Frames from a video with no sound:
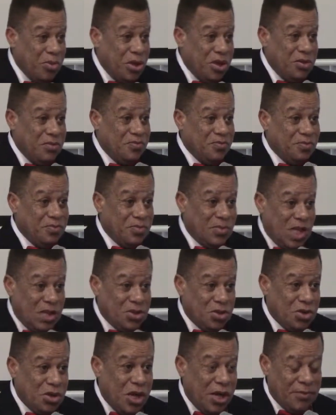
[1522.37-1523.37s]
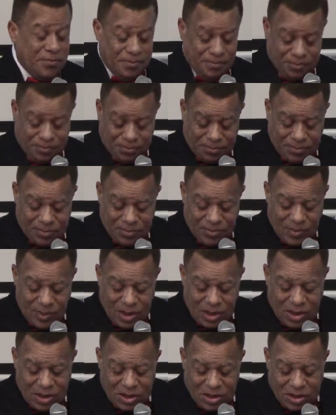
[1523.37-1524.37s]
but that's okay.
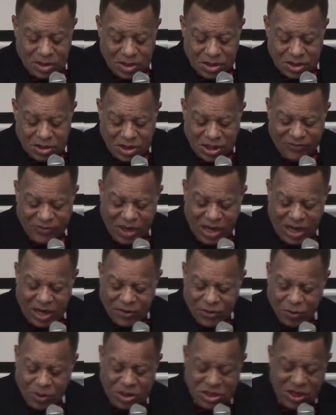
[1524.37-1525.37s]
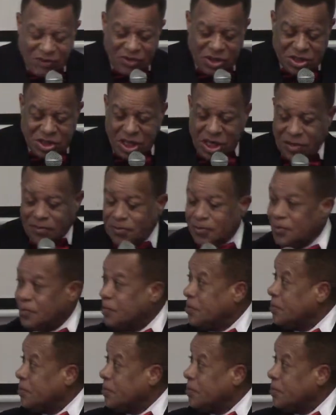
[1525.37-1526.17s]
Zephaniah 3.17.